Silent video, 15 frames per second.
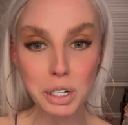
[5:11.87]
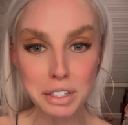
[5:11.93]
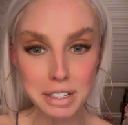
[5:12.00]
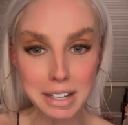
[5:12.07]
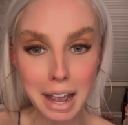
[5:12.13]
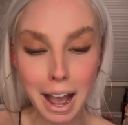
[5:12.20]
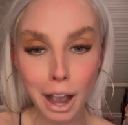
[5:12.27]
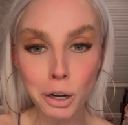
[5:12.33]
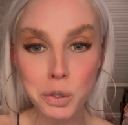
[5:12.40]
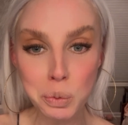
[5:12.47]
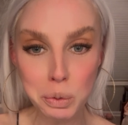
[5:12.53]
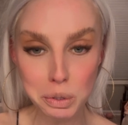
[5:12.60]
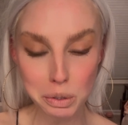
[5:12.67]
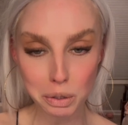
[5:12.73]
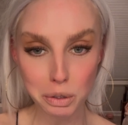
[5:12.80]
the actual
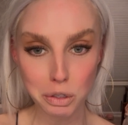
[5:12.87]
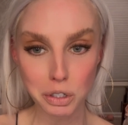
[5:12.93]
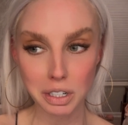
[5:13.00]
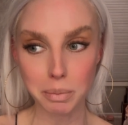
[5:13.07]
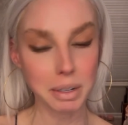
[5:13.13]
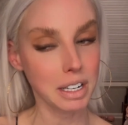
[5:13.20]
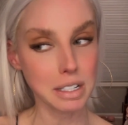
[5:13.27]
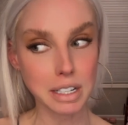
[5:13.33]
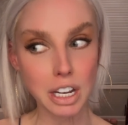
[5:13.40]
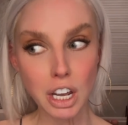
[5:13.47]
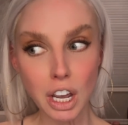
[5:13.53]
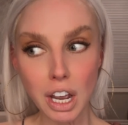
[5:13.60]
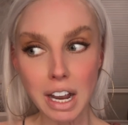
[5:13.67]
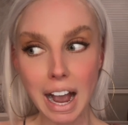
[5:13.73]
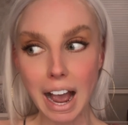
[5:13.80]
solution? Because
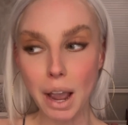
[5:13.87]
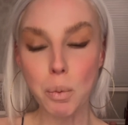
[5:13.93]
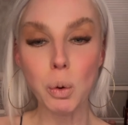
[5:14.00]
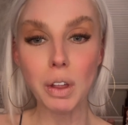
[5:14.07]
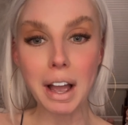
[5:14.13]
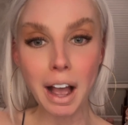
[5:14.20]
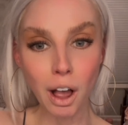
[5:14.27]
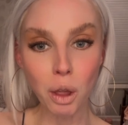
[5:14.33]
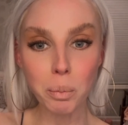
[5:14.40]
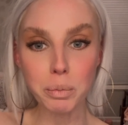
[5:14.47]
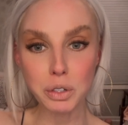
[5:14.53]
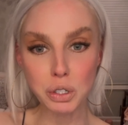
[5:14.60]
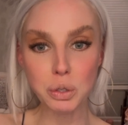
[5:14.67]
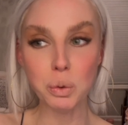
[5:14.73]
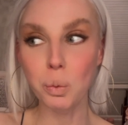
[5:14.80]
I will help
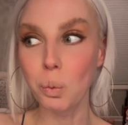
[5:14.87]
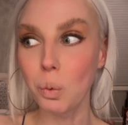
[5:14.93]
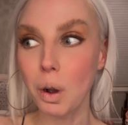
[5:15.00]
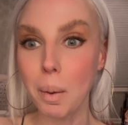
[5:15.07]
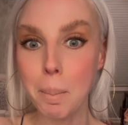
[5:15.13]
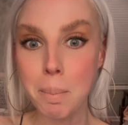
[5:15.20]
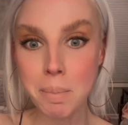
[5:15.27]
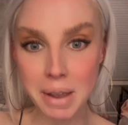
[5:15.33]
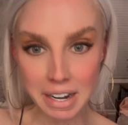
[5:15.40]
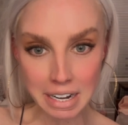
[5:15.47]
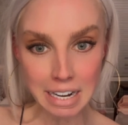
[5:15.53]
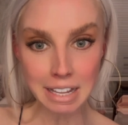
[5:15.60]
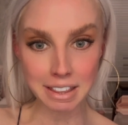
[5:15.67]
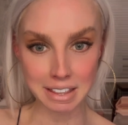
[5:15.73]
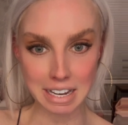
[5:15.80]
do
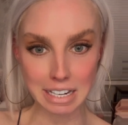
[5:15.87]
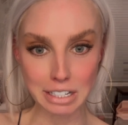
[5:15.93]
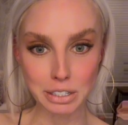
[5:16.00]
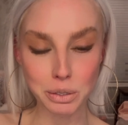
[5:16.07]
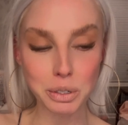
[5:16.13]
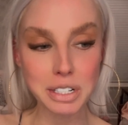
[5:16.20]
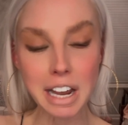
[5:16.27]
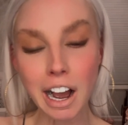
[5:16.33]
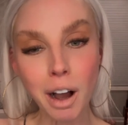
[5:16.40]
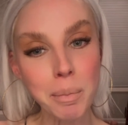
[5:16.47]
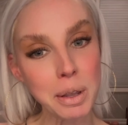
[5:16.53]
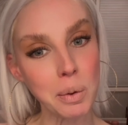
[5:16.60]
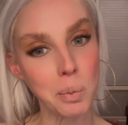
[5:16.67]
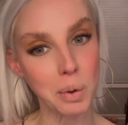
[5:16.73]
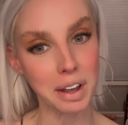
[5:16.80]
many things. So tell
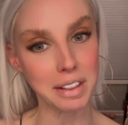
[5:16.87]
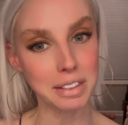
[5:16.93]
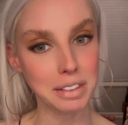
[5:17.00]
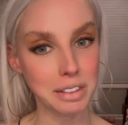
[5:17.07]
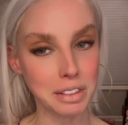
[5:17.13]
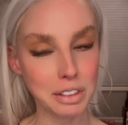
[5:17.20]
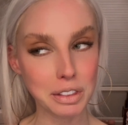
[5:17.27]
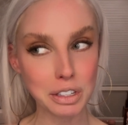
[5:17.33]
me what the